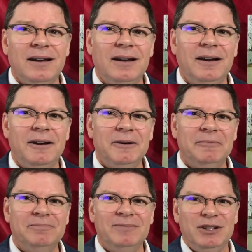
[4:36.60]

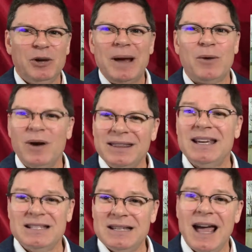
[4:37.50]
um, no matter what
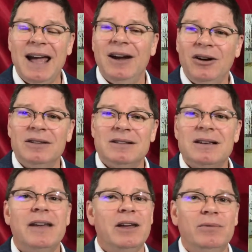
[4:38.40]
they say on the
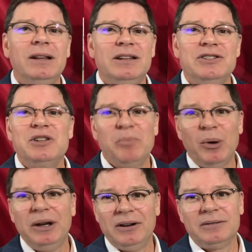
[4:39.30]
sign, they're really just a
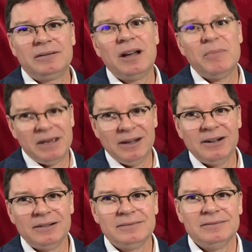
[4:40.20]
pointer. Come
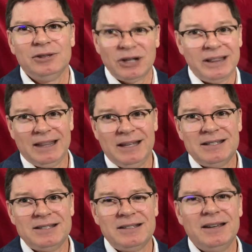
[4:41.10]
here, look at
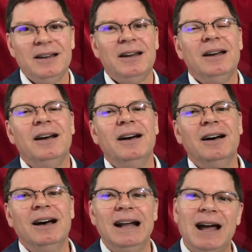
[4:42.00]
this.
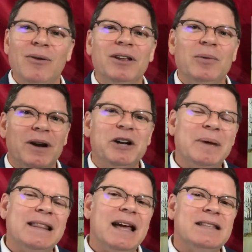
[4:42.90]
Uh, and I really wanted to
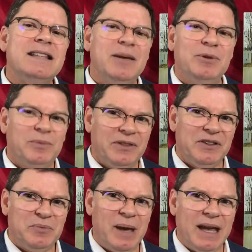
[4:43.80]
make that statement with
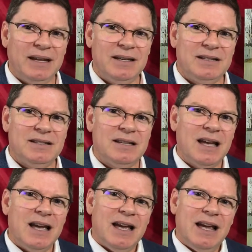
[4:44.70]
these paintings is,
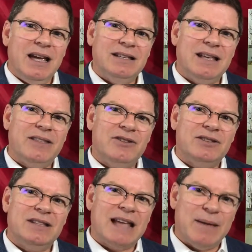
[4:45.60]
is there's
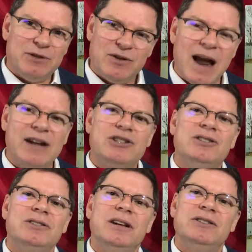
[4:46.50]
this
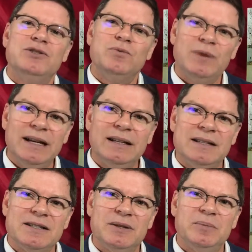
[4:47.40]
abstraction and this
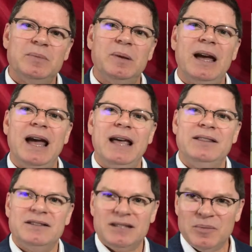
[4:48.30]
realism and
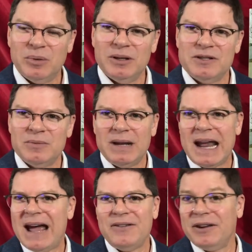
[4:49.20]
the symbolism and
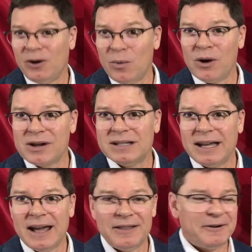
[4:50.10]
how they all work
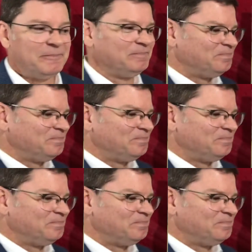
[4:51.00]
together.